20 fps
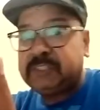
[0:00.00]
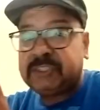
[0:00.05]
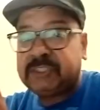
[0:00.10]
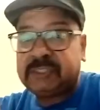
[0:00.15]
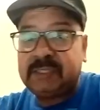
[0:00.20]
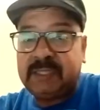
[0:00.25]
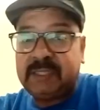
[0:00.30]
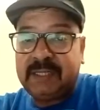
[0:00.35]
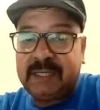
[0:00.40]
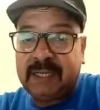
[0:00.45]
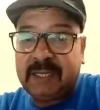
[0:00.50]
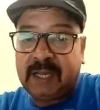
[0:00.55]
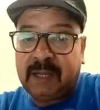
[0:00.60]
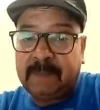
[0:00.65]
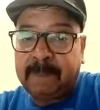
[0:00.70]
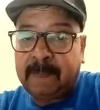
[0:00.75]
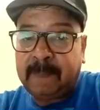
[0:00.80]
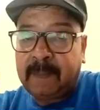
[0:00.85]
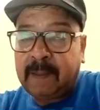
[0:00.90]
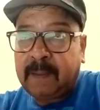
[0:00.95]
India
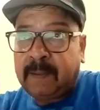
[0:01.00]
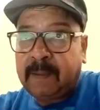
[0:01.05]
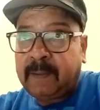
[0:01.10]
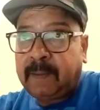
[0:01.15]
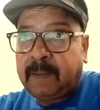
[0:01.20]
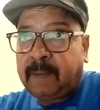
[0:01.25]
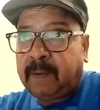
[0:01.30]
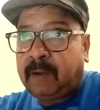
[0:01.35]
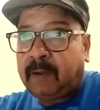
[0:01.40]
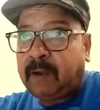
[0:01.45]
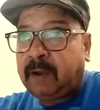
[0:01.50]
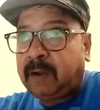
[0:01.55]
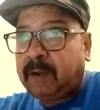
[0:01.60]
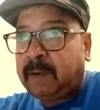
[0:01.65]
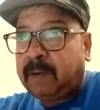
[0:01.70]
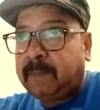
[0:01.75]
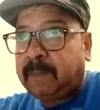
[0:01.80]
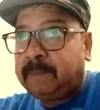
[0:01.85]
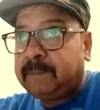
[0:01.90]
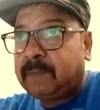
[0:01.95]
uh,